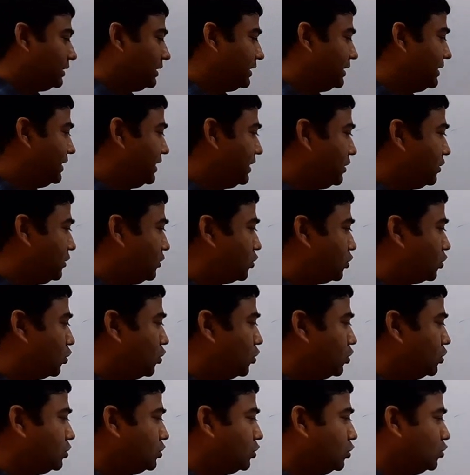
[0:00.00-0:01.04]
In a
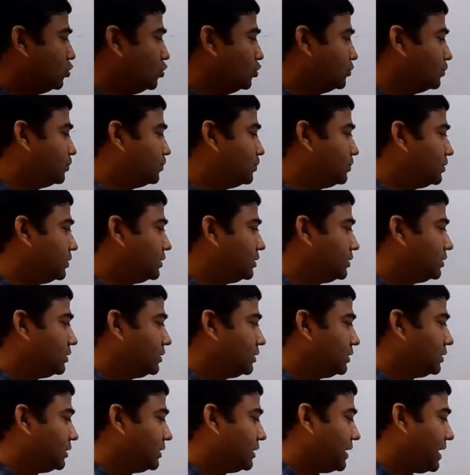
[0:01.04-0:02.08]
closed loop,
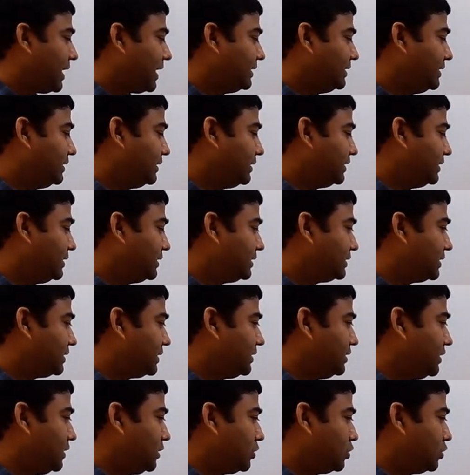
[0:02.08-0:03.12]
line integration
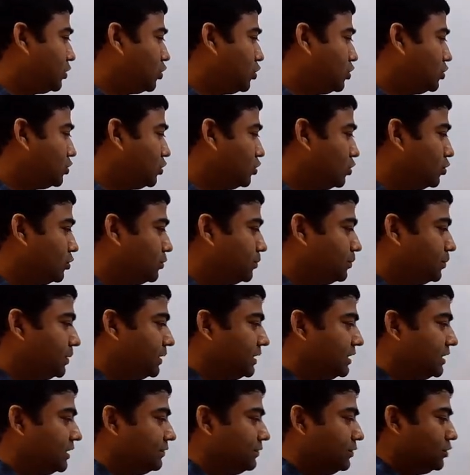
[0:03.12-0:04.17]
in a closed loop
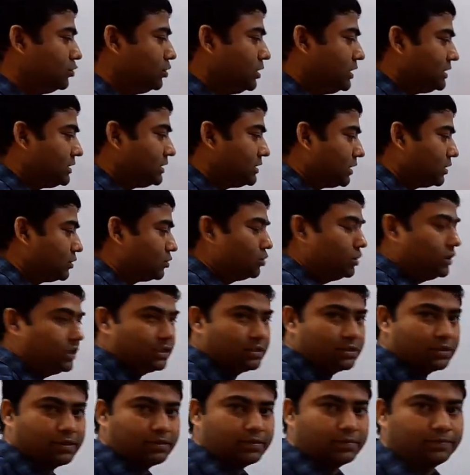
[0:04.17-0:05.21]
will give you a
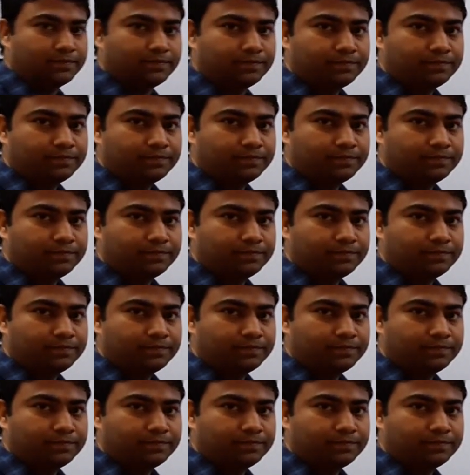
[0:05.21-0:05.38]
circulation.